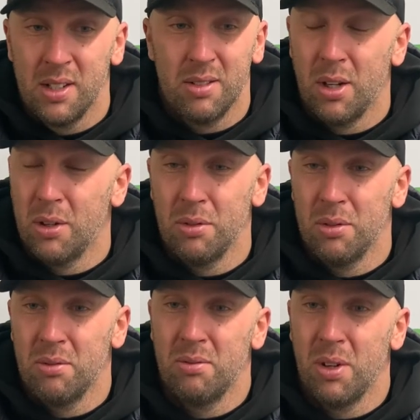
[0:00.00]
Don't
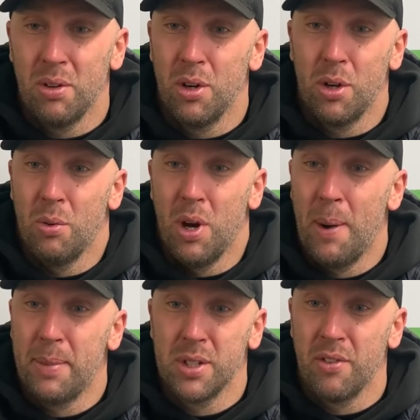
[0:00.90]
look at what
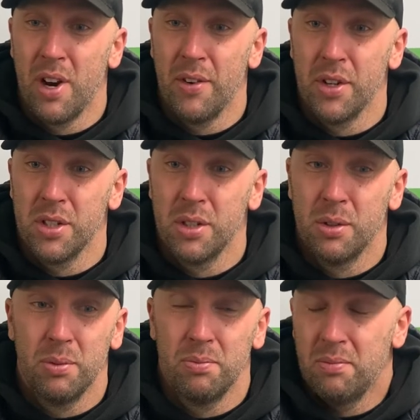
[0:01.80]
happens around us.
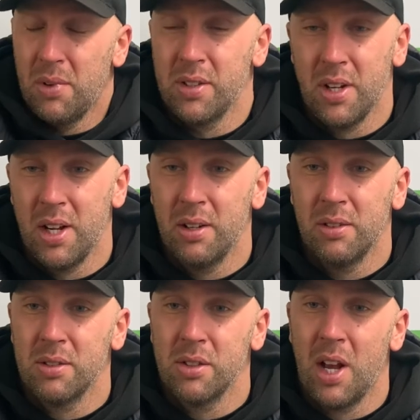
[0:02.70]
Like I say,
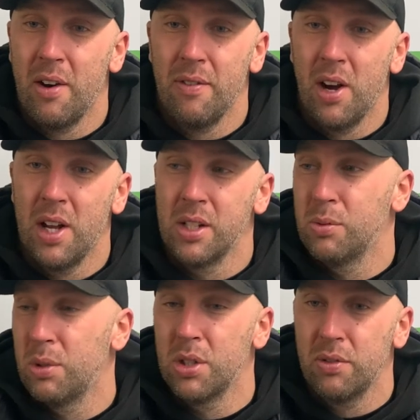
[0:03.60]
it's out of our hands. We
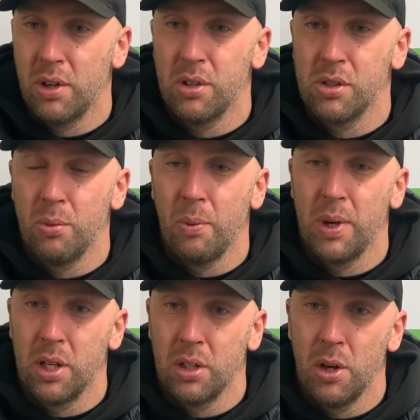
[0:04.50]
just focus on what we
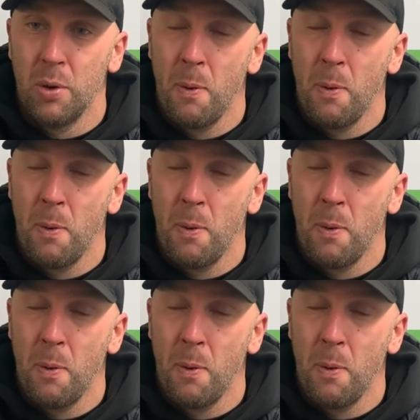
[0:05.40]
can do.